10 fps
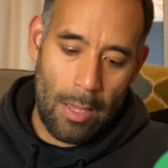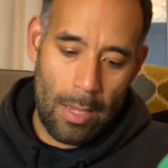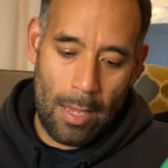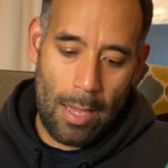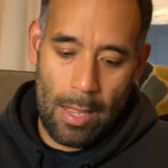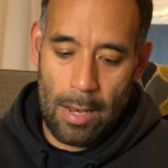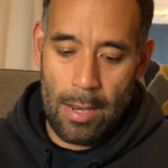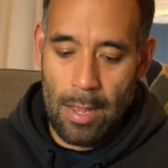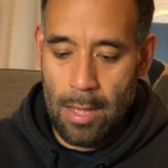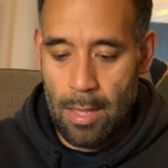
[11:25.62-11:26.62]

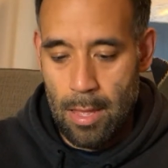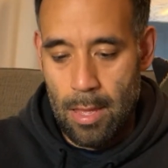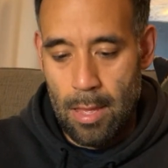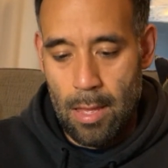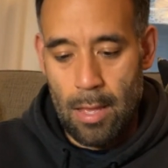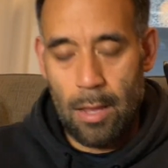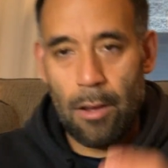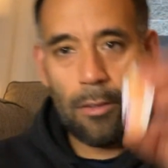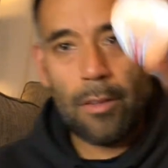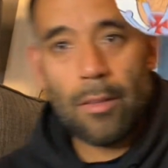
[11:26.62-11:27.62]
And
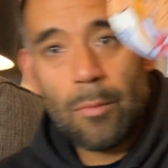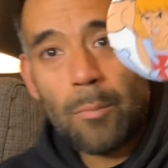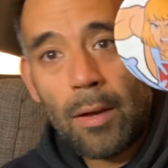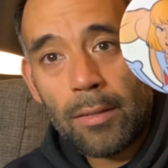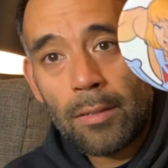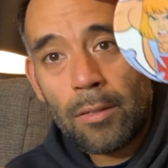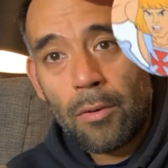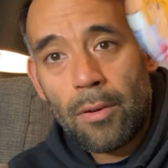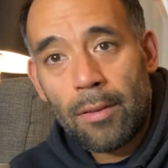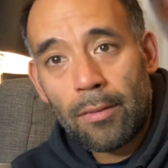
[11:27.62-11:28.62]
here's his button
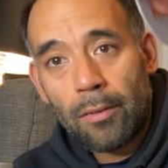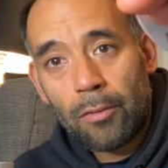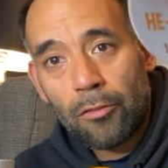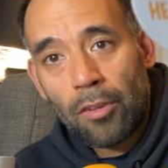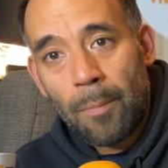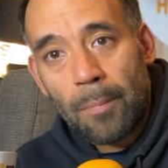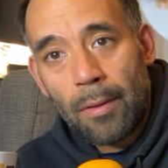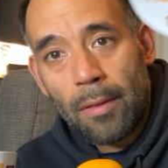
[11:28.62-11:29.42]
or his little chip.